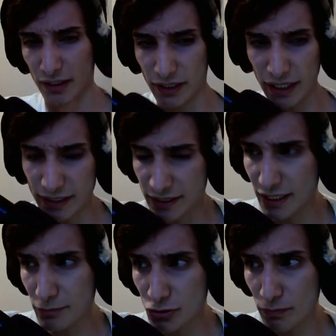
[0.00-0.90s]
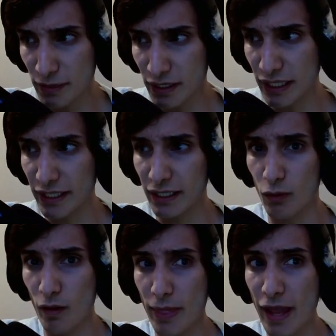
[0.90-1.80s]
it seems to be like
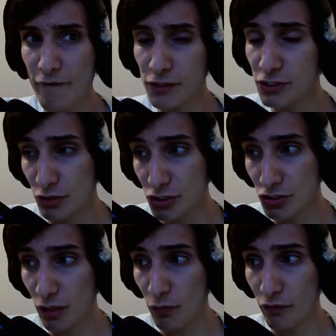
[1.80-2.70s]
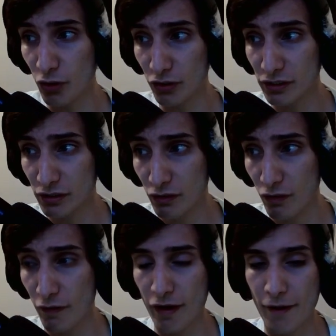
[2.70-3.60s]
every screenshot that we've gotten,
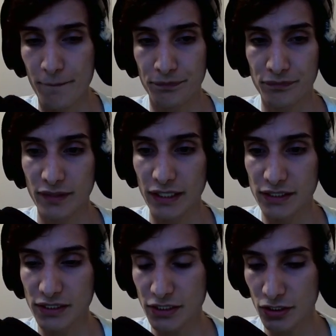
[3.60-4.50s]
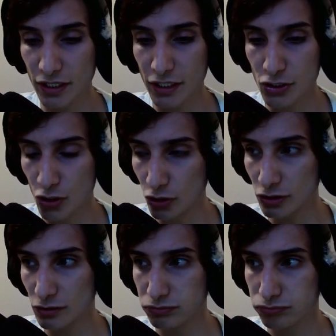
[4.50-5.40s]
um, that is essentially
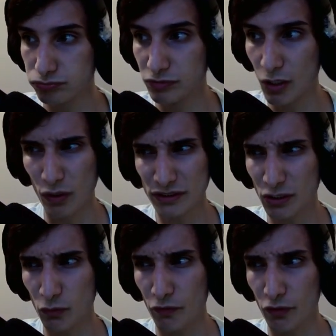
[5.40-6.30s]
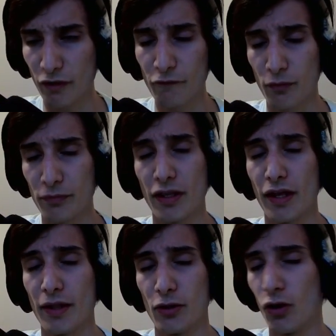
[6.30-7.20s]
not the ones that we've gotten from
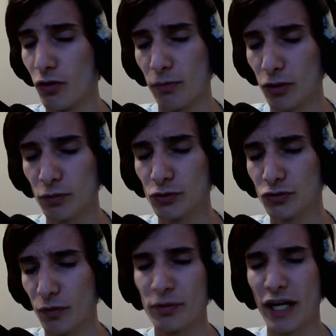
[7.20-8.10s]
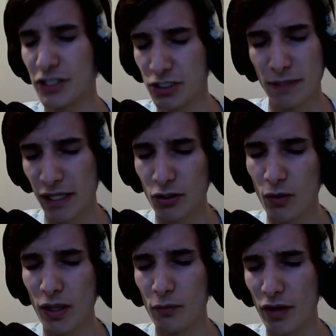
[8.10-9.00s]
uh, the other blog posts from the archipelago
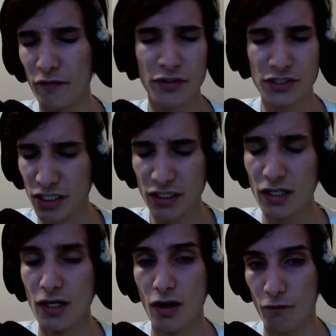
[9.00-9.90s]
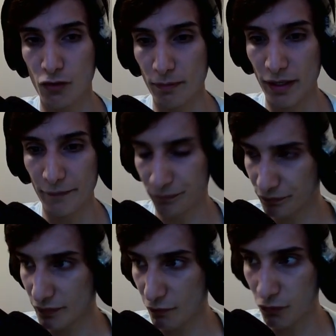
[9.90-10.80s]
that we have already seen from um,
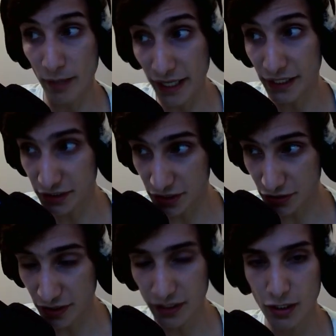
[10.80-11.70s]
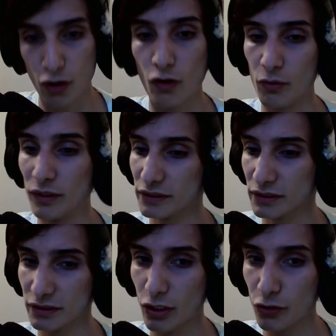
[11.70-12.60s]
from ANET essentially, all the
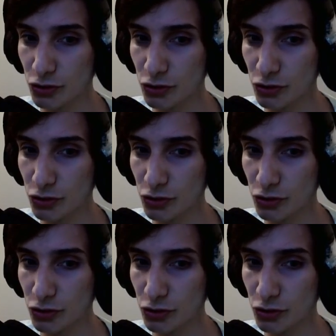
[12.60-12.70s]
ones, all those